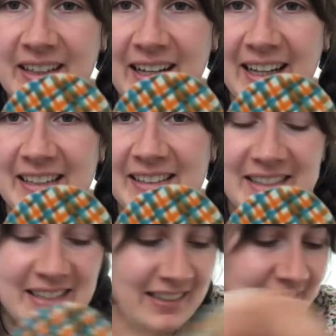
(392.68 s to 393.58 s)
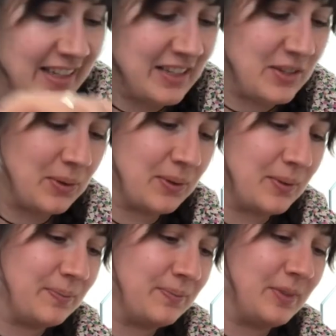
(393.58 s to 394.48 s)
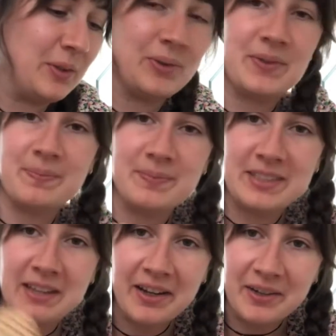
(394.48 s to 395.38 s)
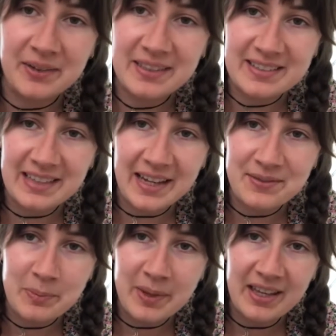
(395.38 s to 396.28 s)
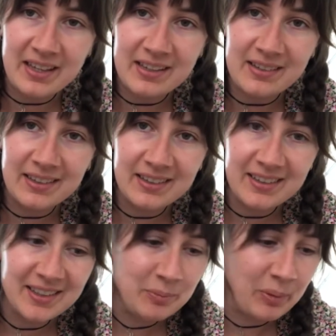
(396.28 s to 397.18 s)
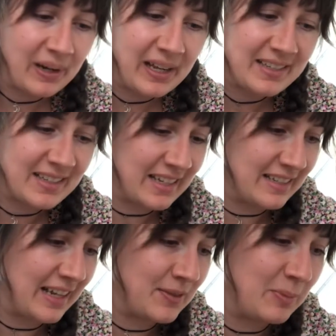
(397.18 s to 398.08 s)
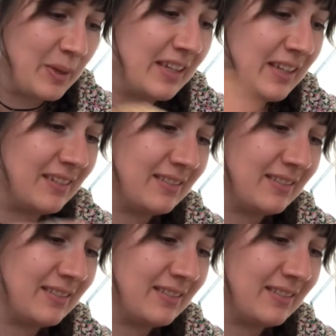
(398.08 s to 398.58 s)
and it's your style. It doesn't have to be polished. It doesn't have to be